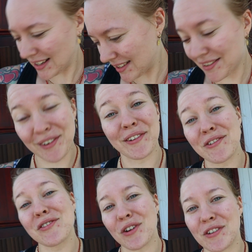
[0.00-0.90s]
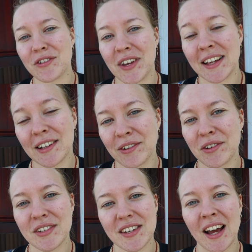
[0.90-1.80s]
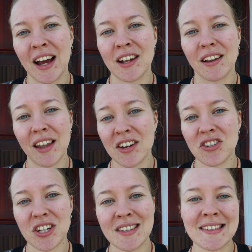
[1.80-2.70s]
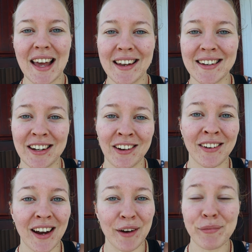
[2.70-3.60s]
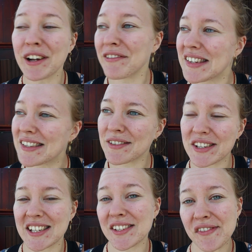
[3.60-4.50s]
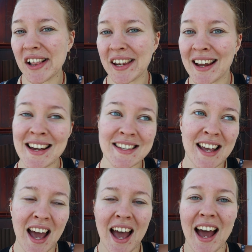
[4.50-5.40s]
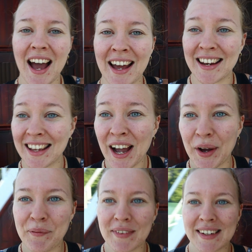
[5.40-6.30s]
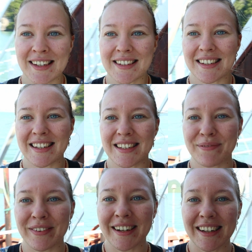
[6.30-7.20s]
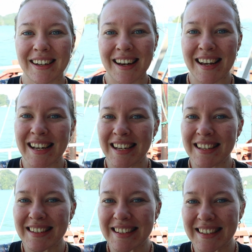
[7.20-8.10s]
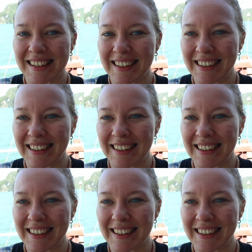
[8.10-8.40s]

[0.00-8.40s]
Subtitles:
This cruise also includes lunches and dinner and breakfast, which is really nice, and yeah, this is pretty nice.